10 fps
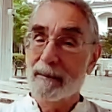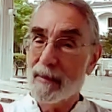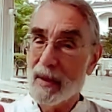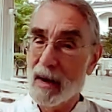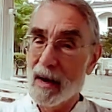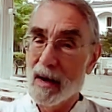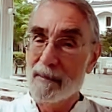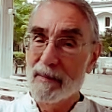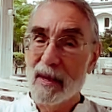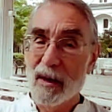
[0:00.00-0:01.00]
Uh, the
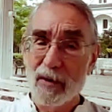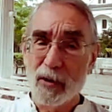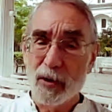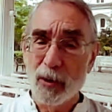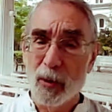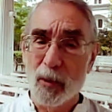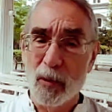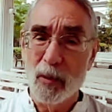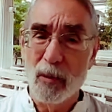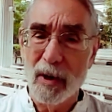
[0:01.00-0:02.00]
other two,
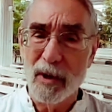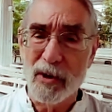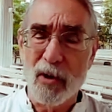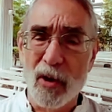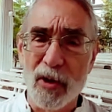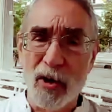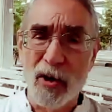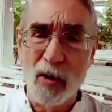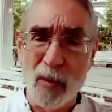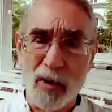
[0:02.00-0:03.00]
one is called the Yoga
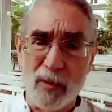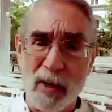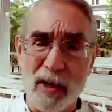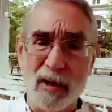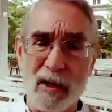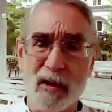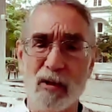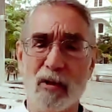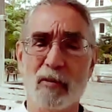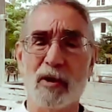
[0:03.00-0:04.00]
Retreat. The Yoga
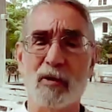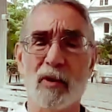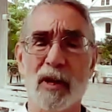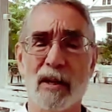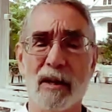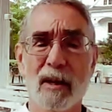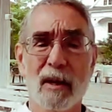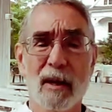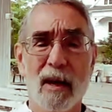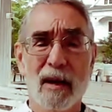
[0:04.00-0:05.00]
Retreat
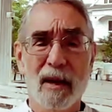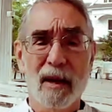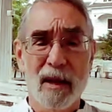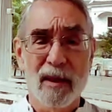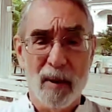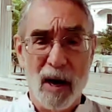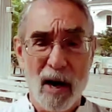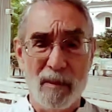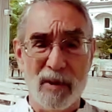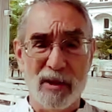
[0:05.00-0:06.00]
in the
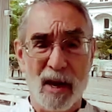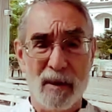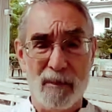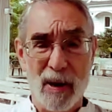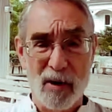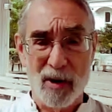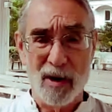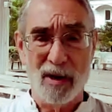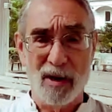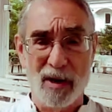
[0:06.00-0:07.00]
Bahamas on
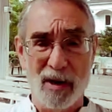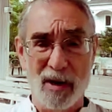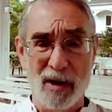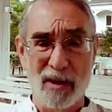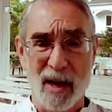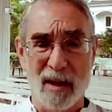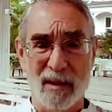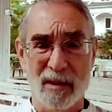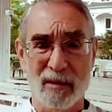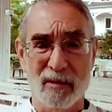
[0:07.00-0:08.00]
Paradise
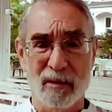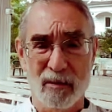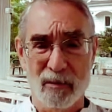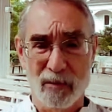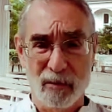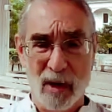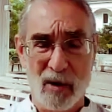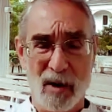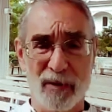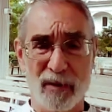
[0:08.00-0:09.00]
Island, right off,
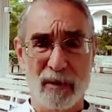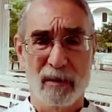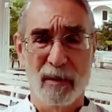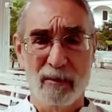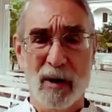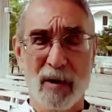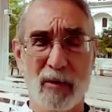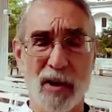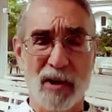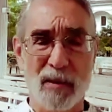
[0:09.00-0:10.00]
right across the
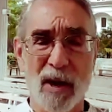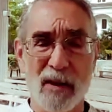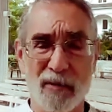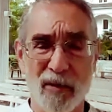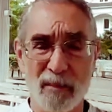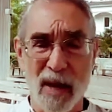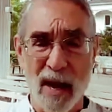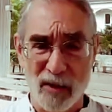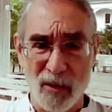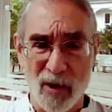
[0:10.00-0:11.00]
bay from
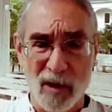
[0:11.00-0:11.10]
Nassau,